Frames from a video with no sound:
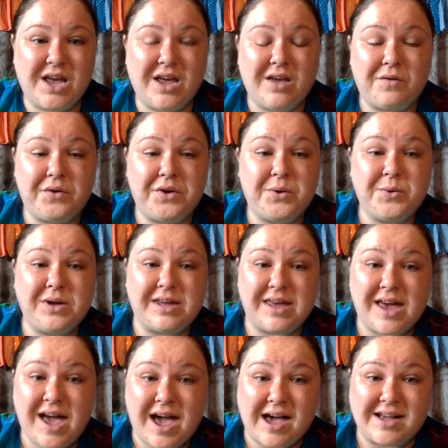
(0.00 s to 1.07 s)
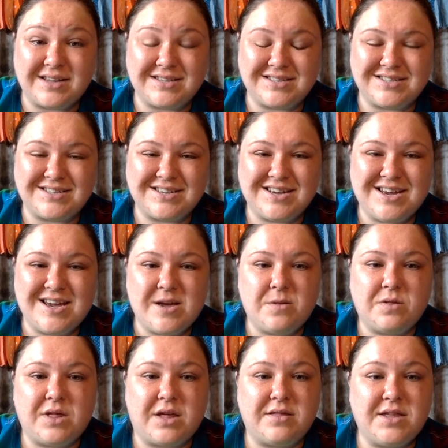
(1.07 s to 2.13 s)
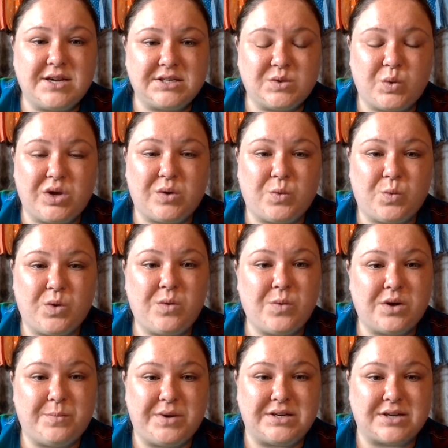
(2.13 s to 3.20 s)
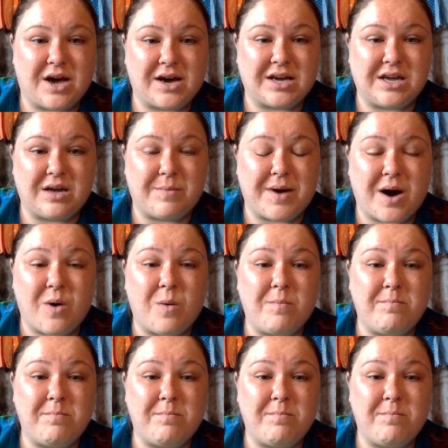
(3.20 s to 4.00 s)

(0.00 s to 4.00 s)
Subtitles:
If you guessed that this week we would be talking about